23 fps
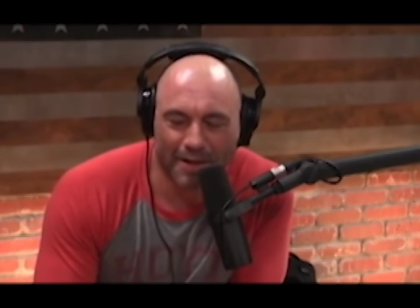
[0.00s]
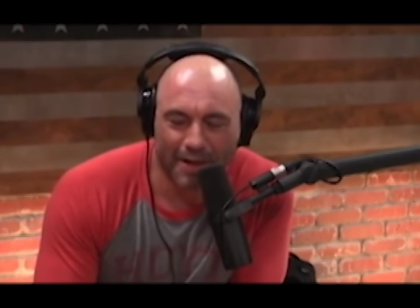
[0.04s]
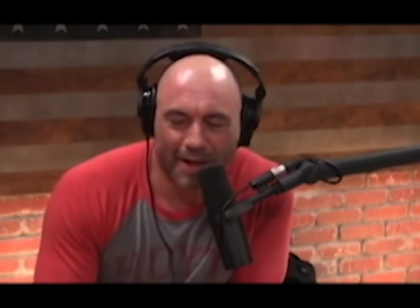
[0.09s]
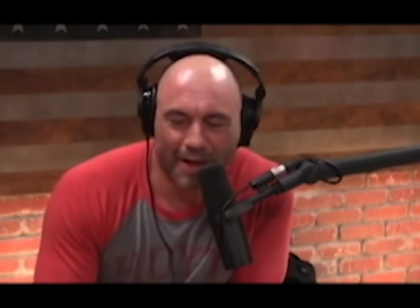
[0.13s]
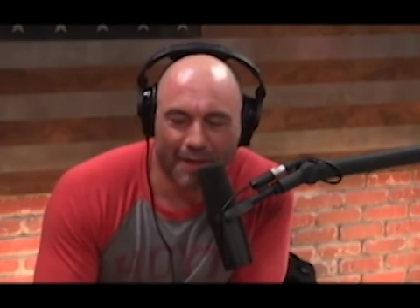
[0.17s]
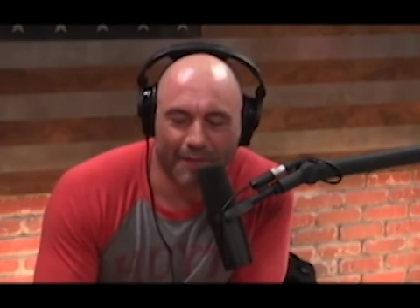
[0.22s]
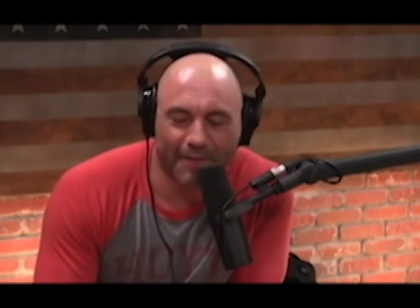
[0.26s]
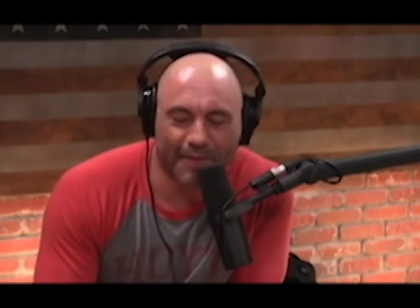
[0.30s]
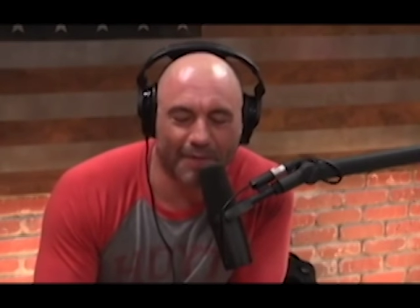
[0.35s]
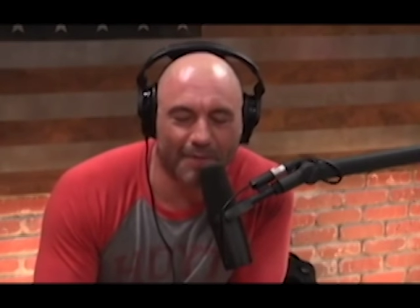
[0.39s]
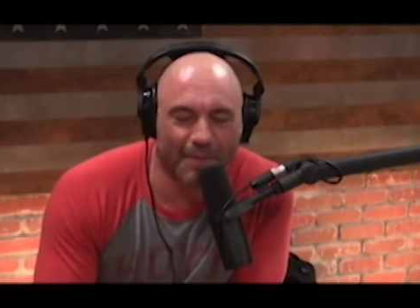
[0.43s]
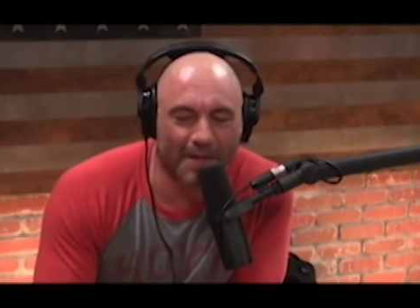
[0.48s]

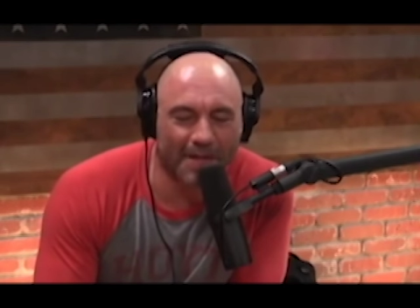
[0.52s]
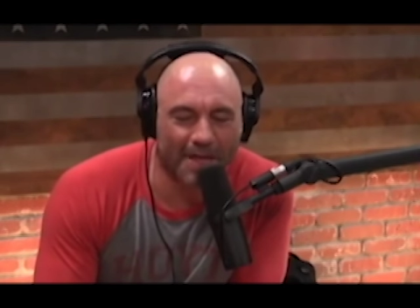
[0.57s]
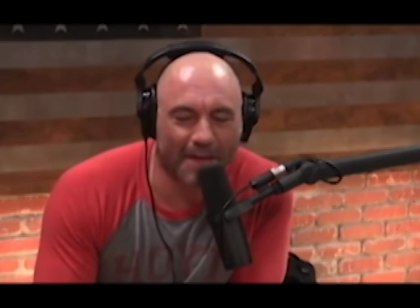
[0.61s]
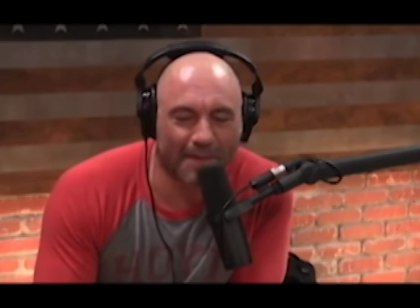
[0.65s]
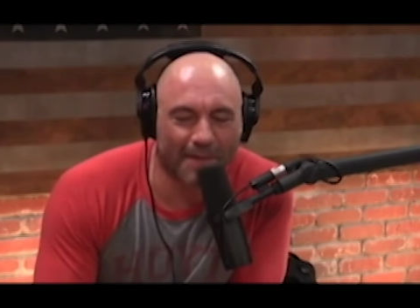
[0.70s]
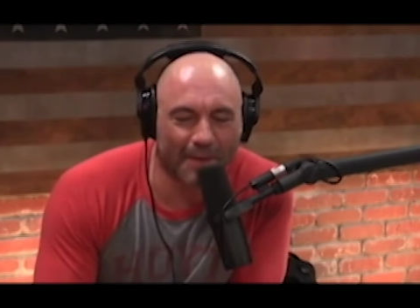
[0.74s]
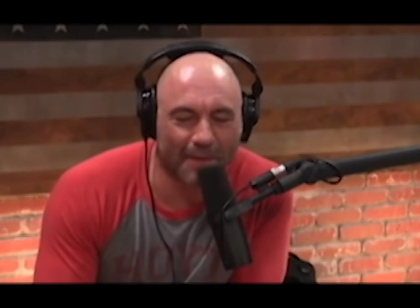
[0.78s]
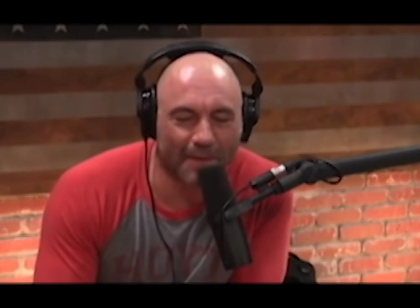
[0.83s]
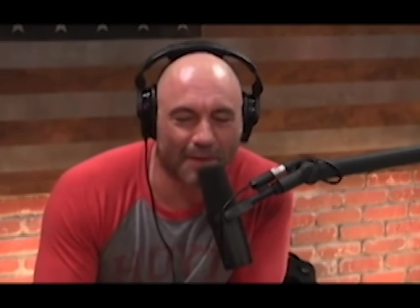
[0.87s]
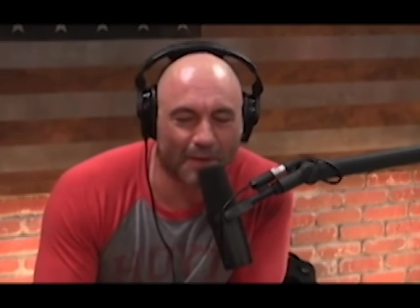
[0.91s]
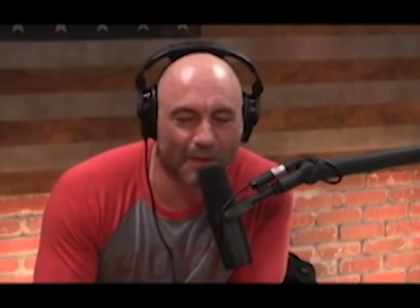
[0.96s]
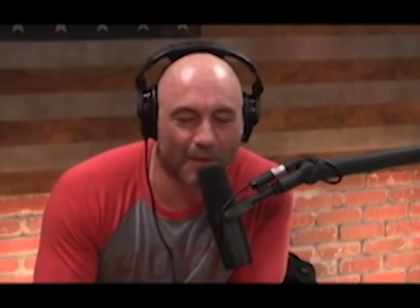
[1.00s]
If somebody came
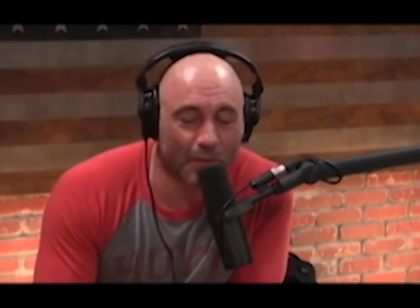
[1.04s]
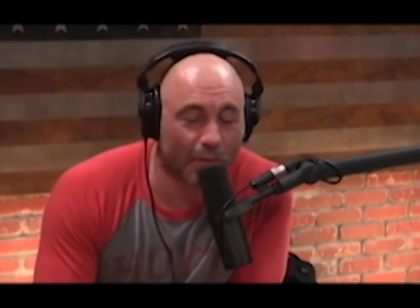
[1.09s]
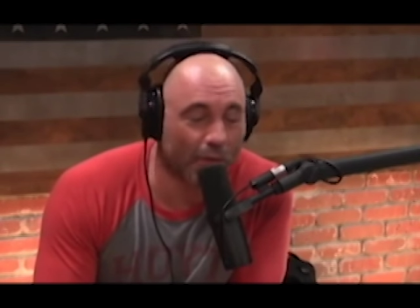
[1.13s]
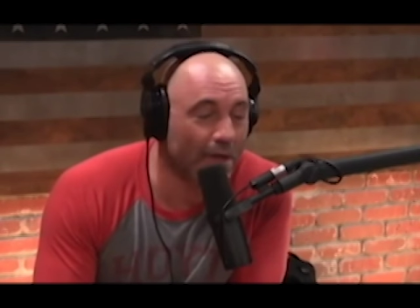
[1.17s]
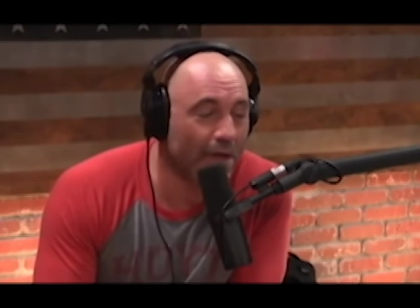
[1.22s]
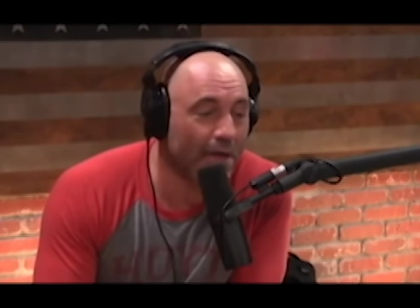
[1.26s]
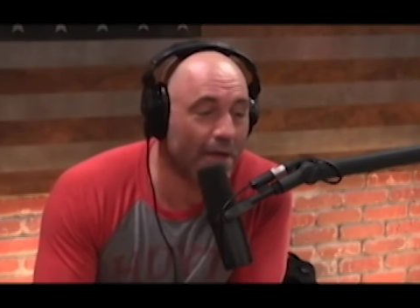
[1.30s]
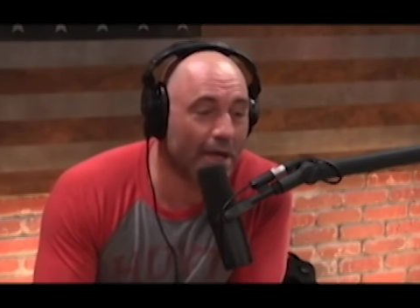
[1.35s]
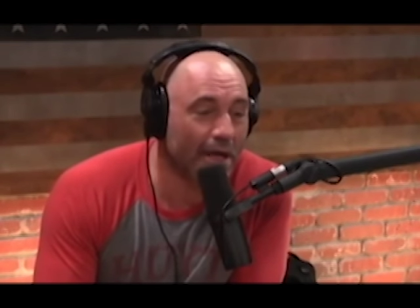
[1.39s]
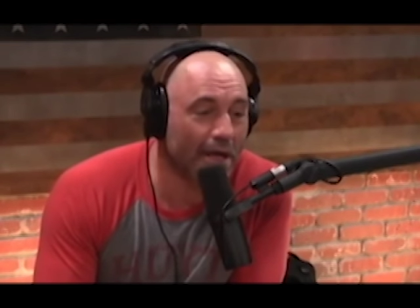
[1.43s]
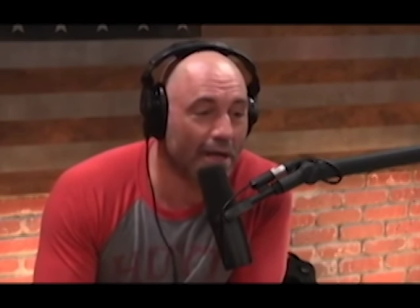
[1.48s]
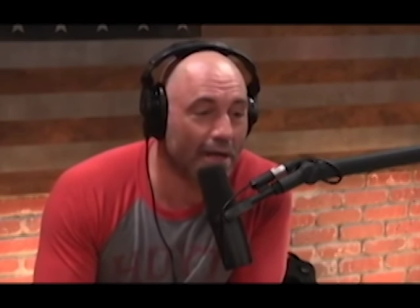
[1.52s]
up to you one
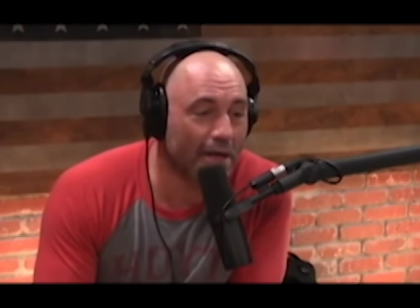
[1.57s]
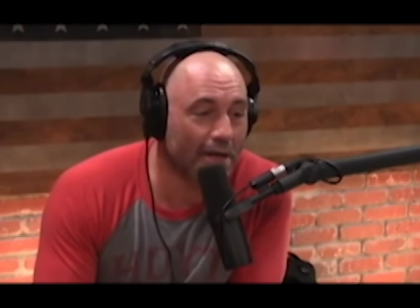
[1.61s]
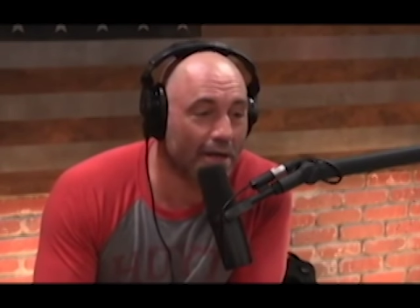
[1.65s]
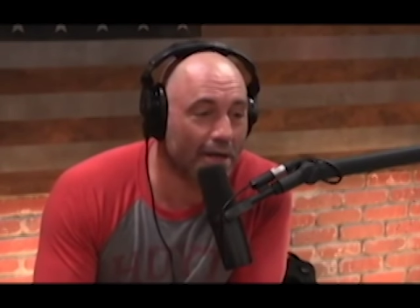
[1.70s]
day,